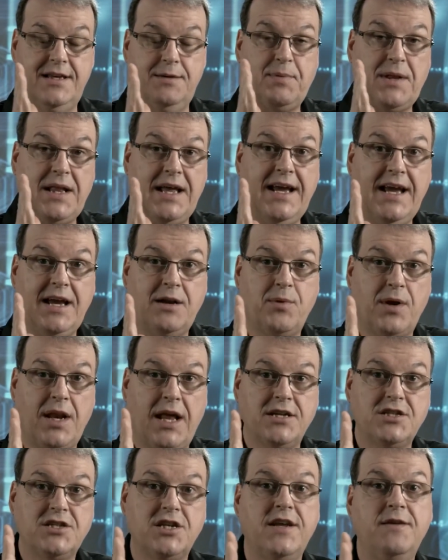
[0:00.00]
playhead will
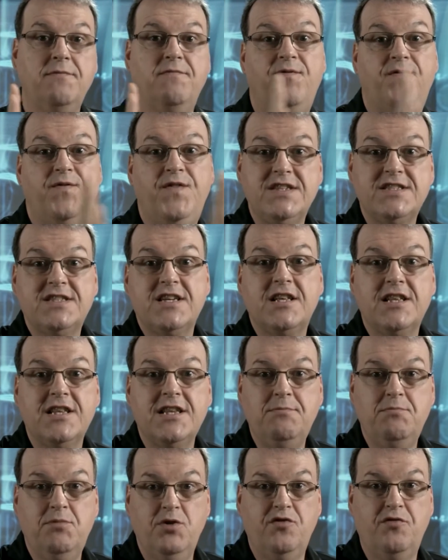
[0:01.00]
actually
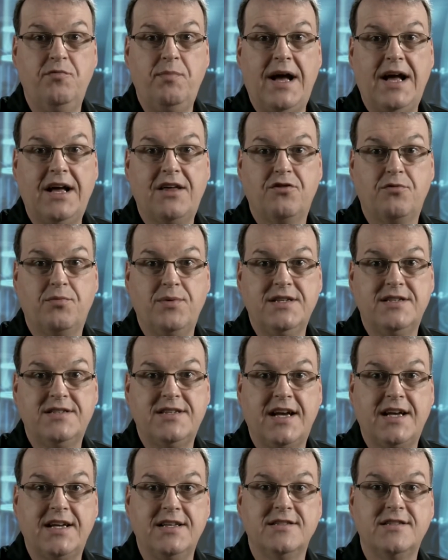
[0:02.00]
physically move back 3
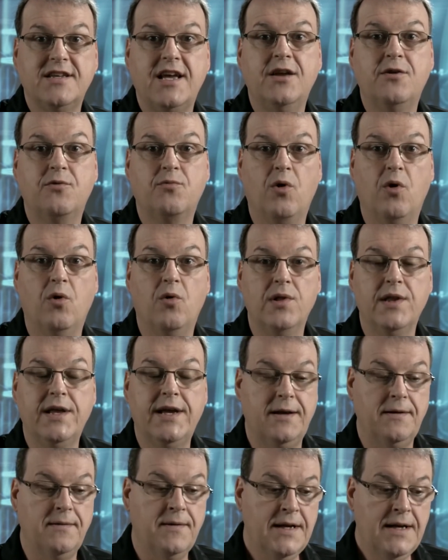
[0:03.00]
seconds and roll
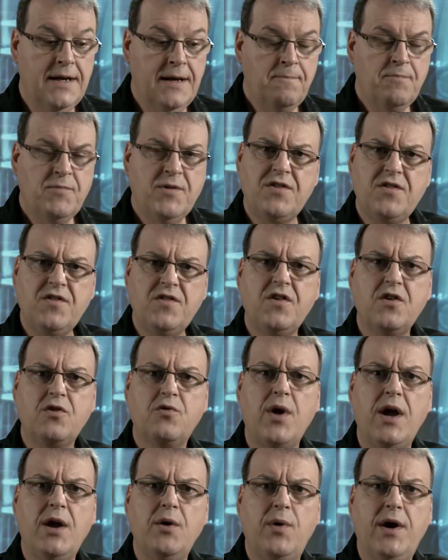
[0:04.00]
in. This is a
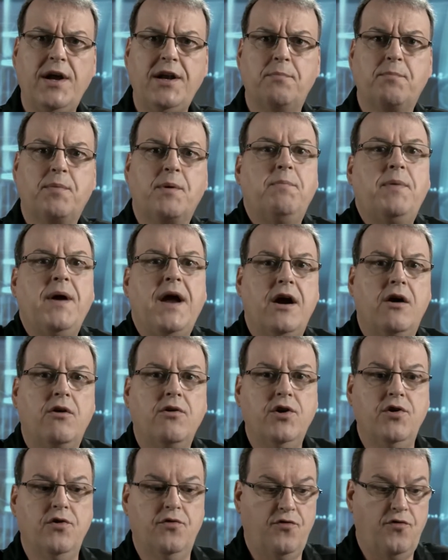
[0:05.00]
great way to prepare
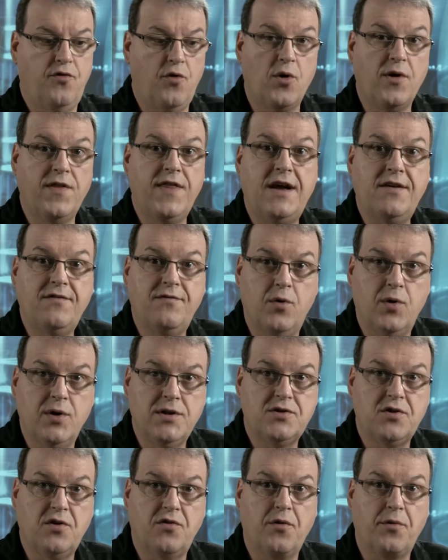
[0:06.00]
you for that
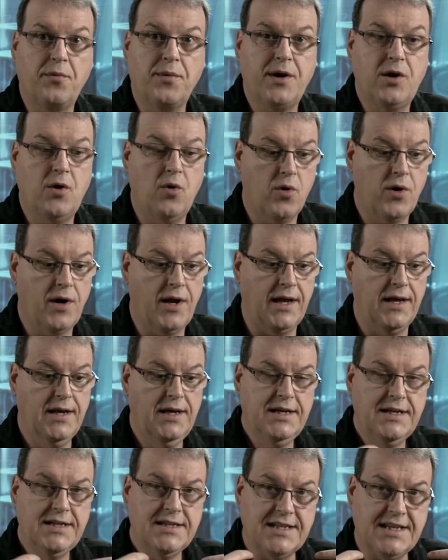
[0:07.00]
voiceover recording,
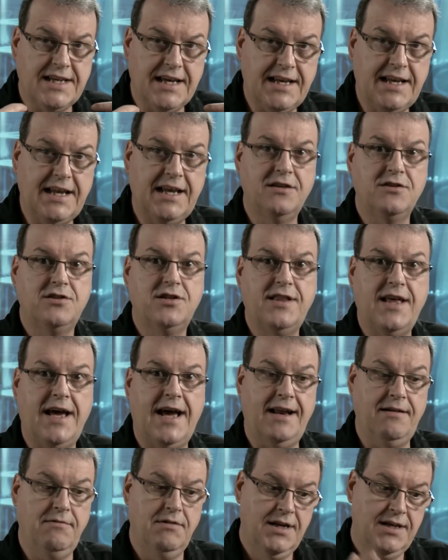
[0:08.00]
to get into
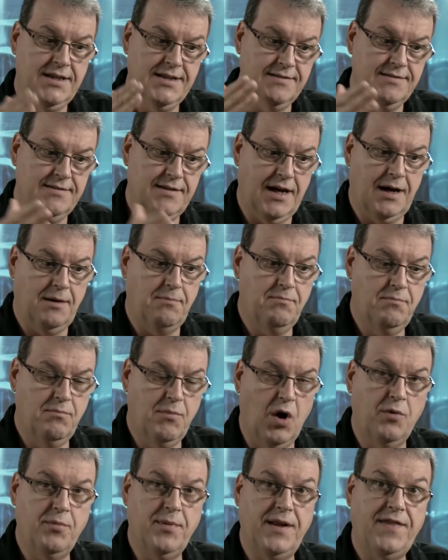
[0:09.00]
that
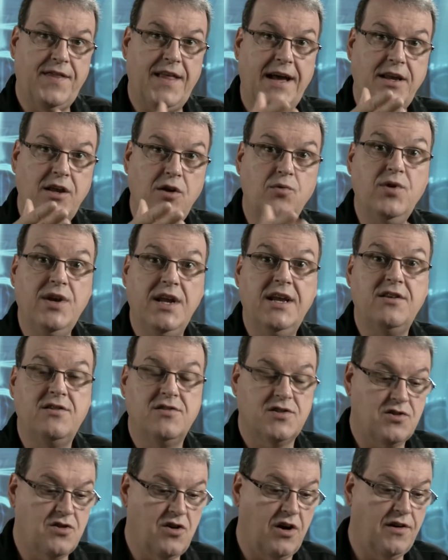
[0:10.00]
moment that you need
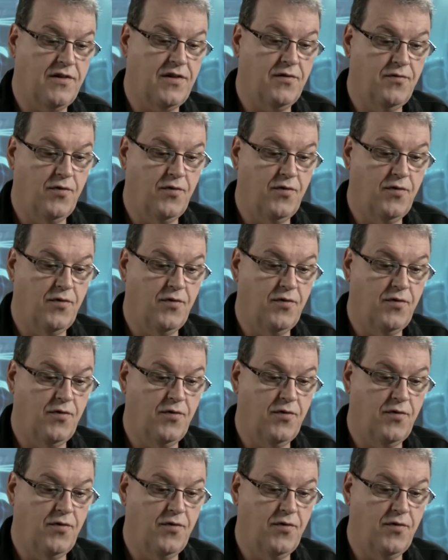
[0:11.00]
to start the